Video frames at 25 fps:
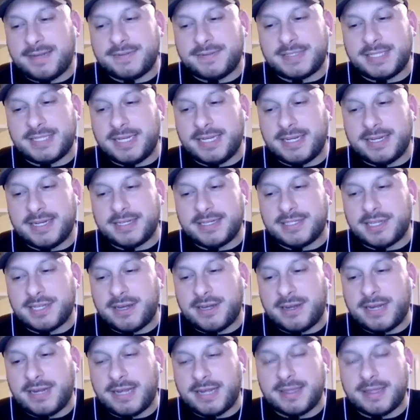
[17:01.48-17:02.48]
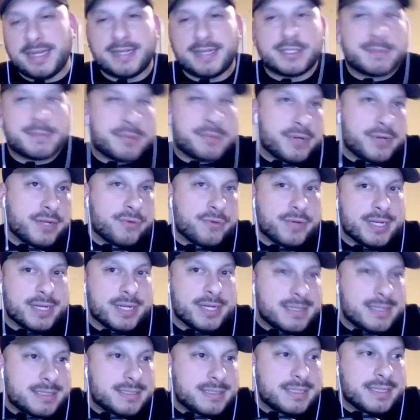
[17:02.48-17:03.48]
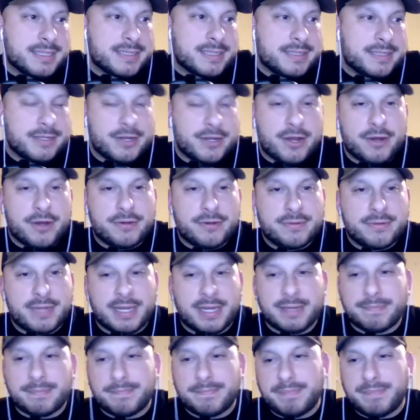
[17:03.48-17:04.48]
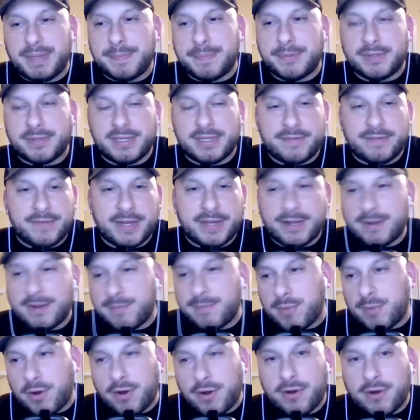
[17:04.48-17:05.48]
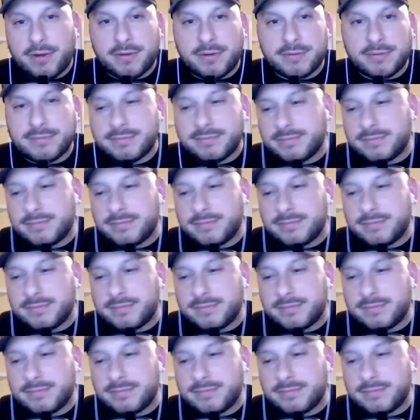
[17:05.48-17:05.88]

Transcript: seen it a ton. I think it's pretty realistic. Like people living in a mall.